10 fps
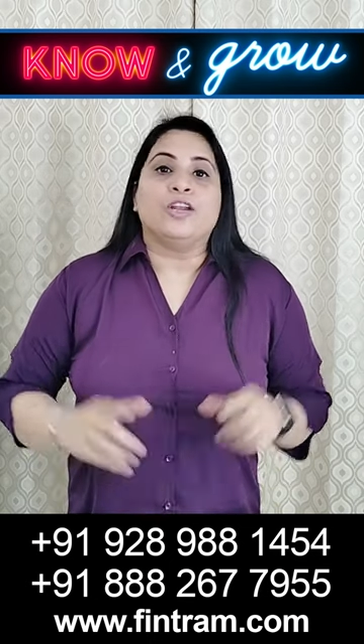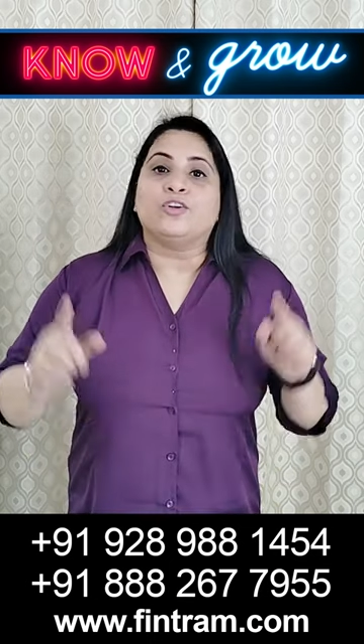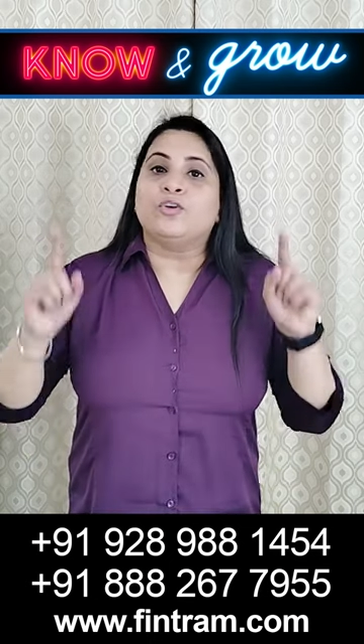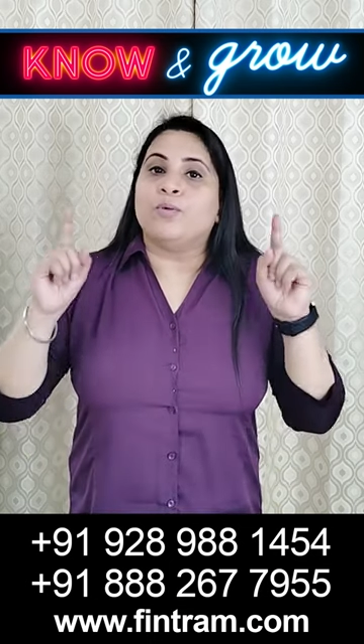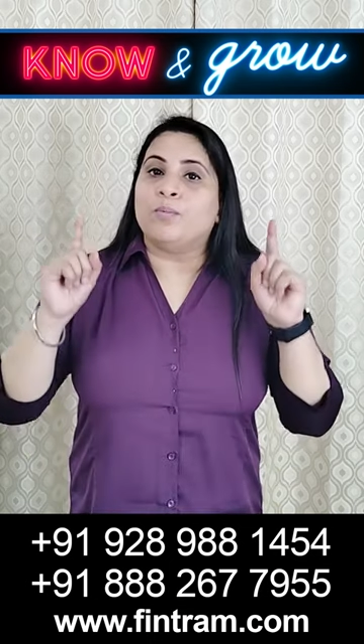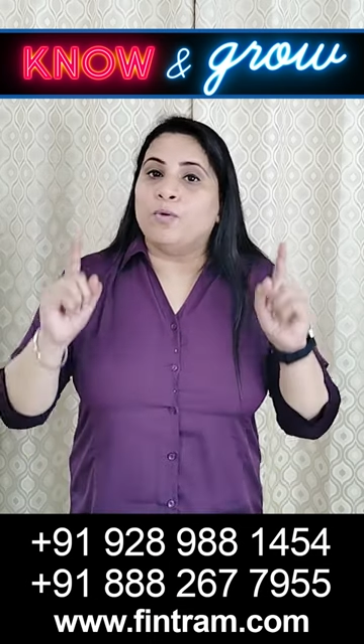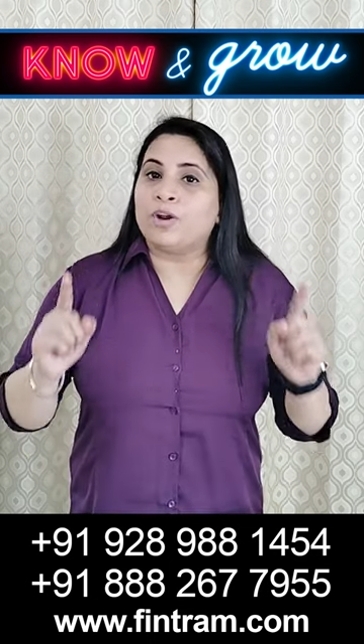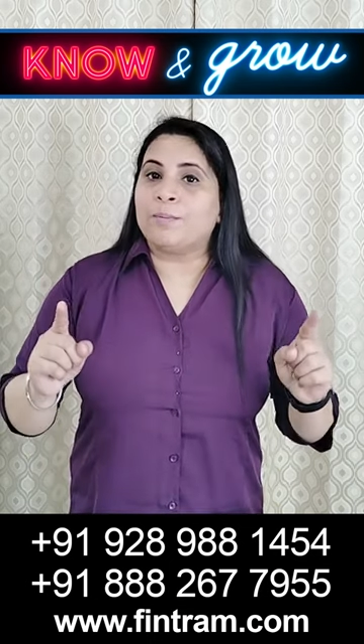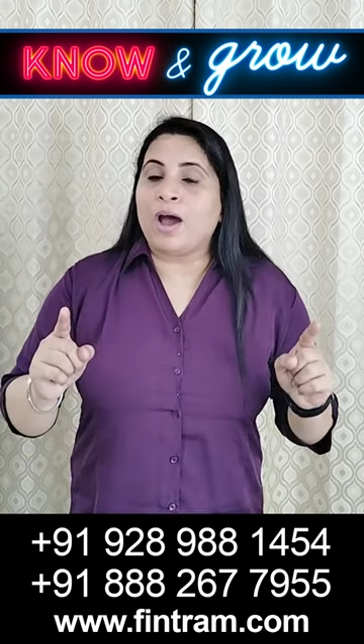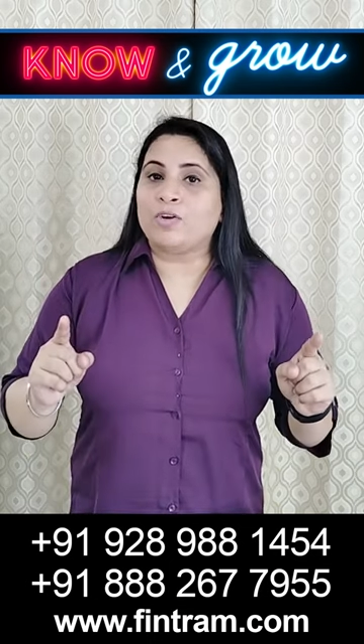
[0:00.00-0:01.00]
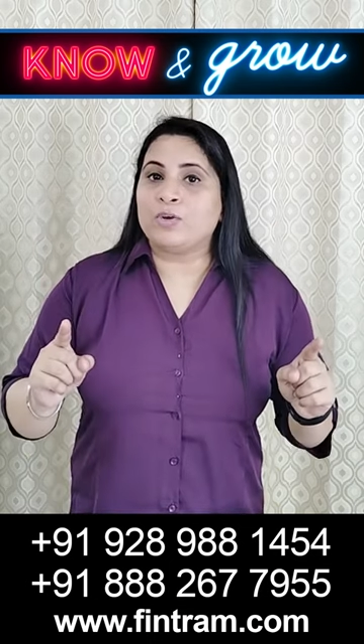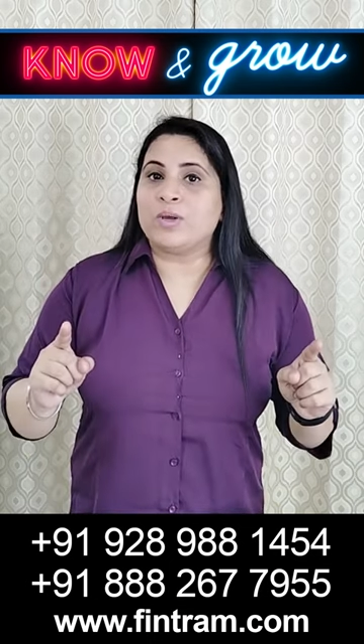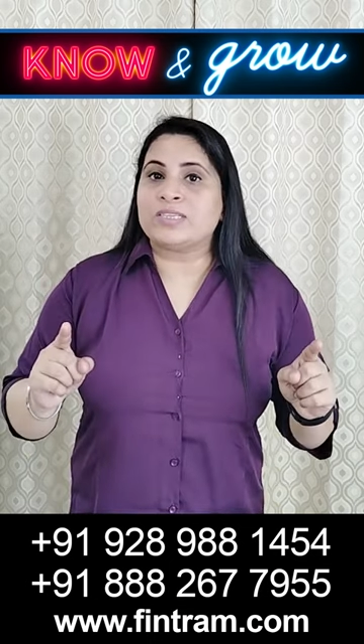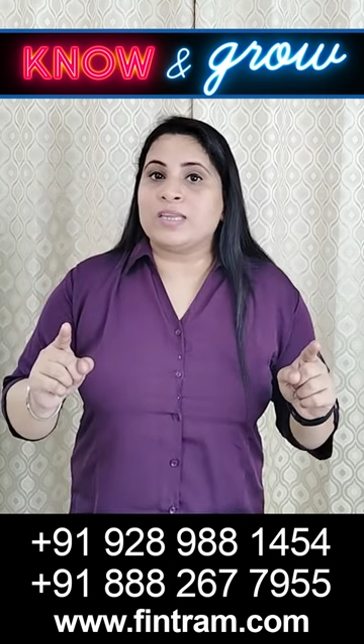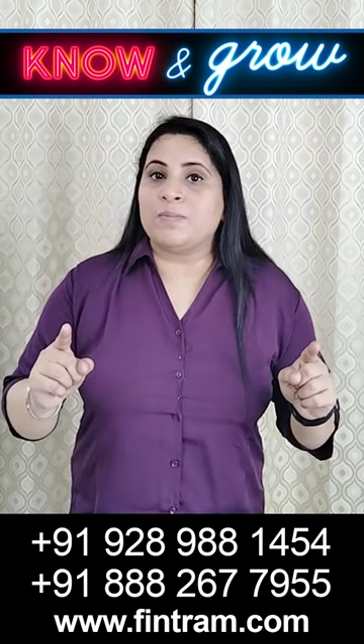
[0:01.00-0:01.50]
To know more about
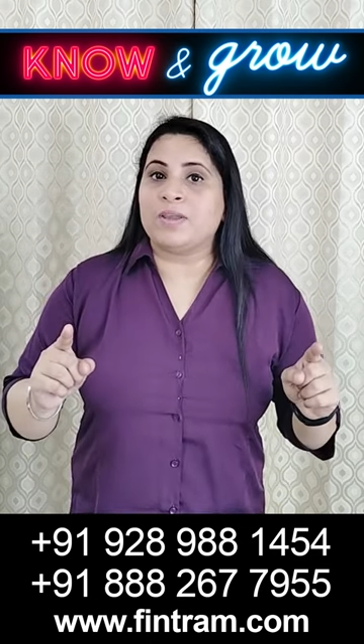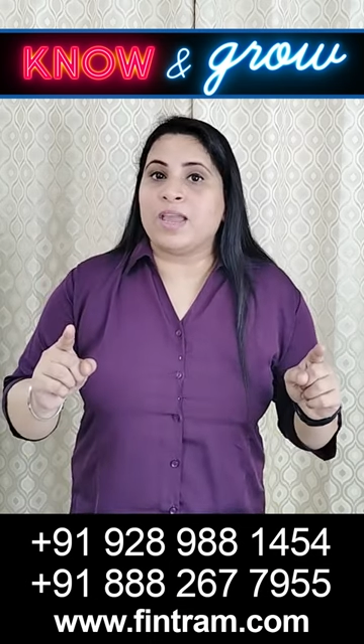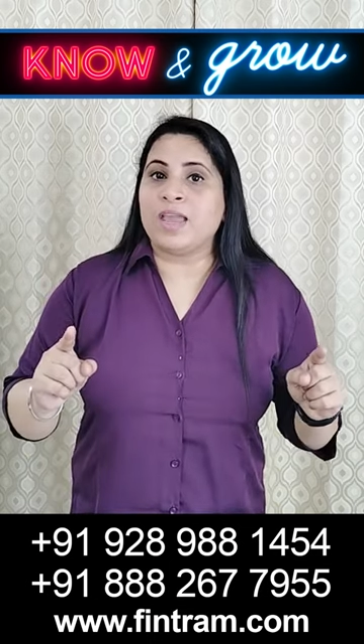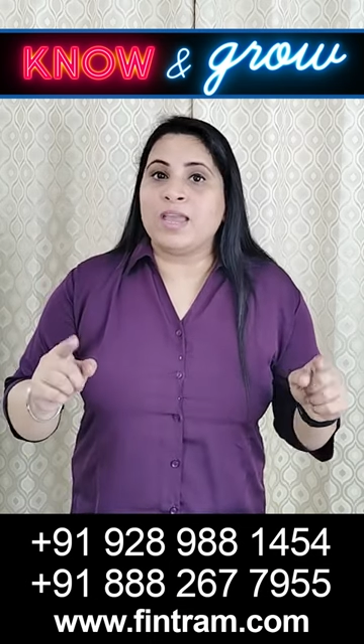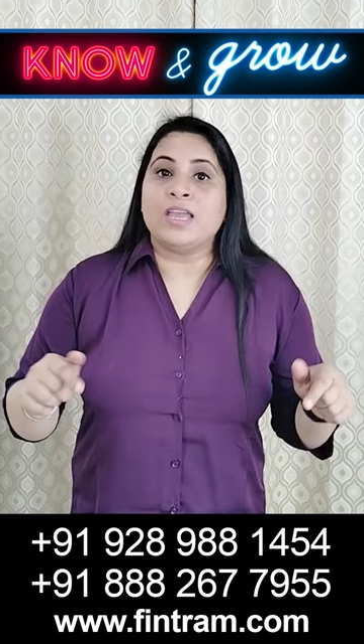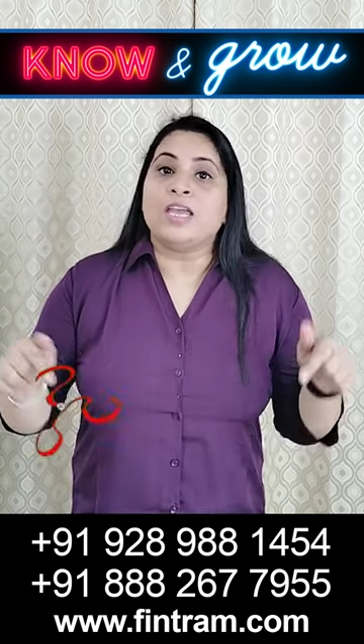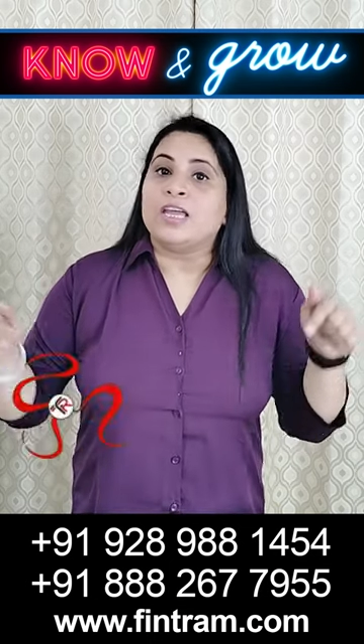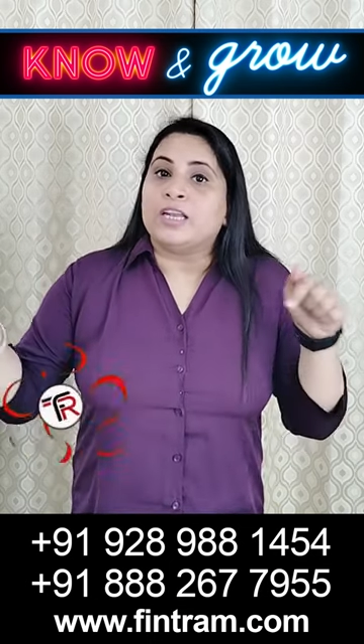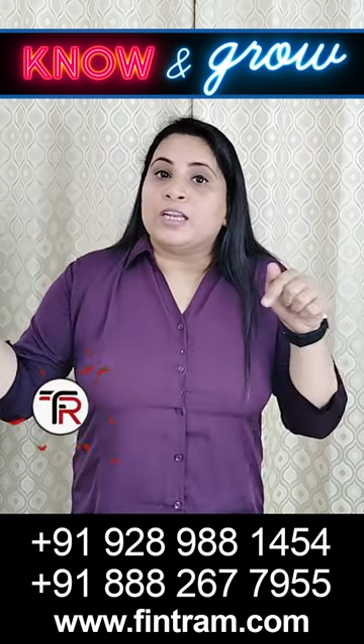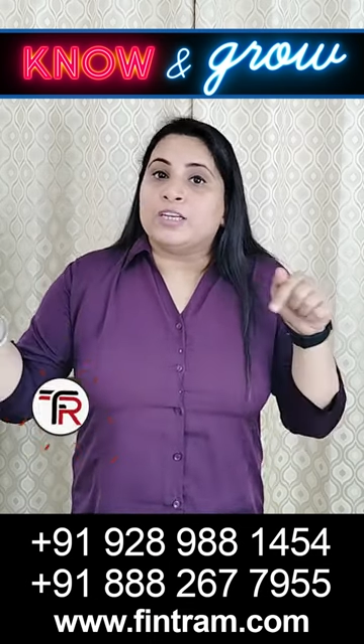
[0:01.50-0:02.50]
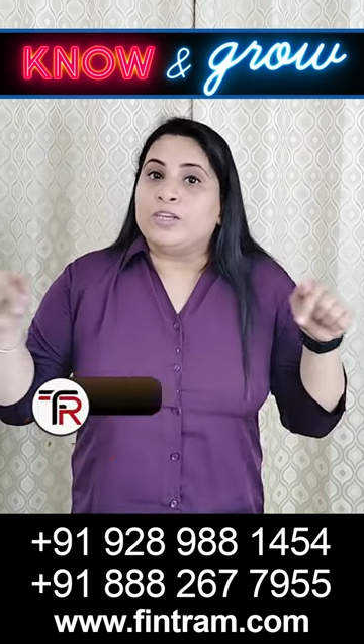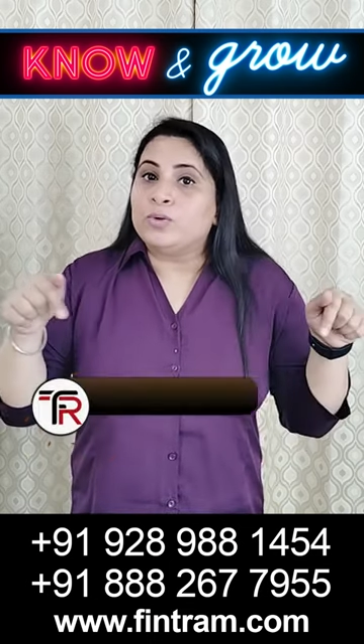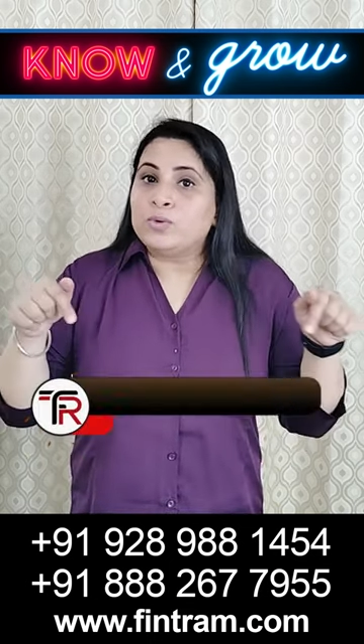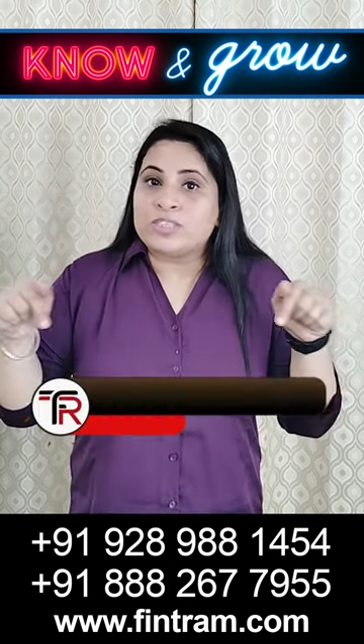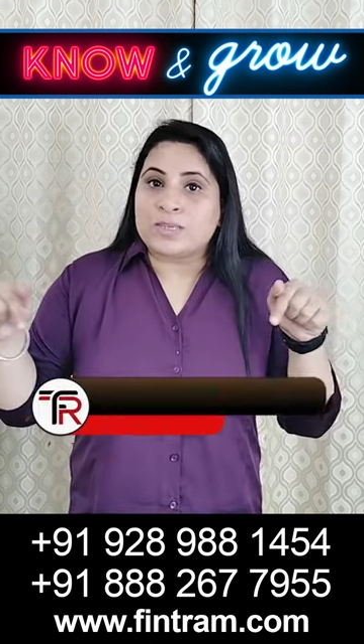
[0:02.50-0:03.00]
USCPA, do